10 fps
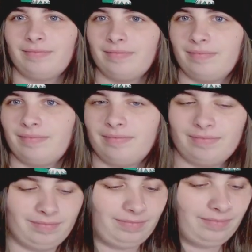
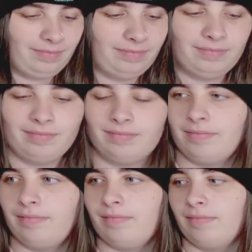
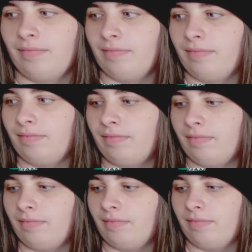
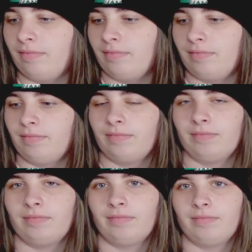
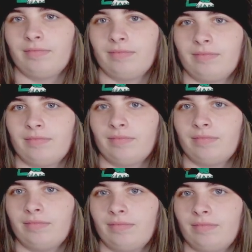
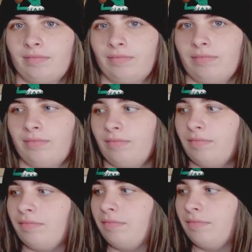
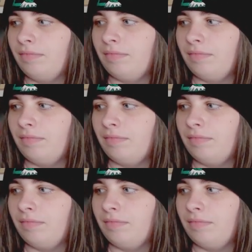The person shown says nothing.